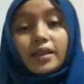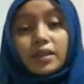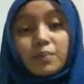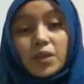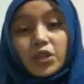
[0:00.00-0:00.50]
that
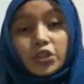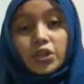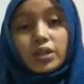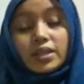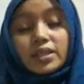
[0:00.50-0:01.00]
the
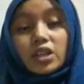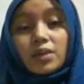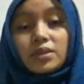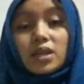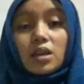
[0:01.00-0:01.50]
picture
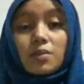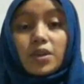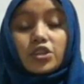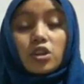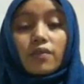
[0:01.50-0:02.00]
describes the
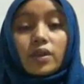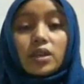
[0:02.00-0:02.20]
image of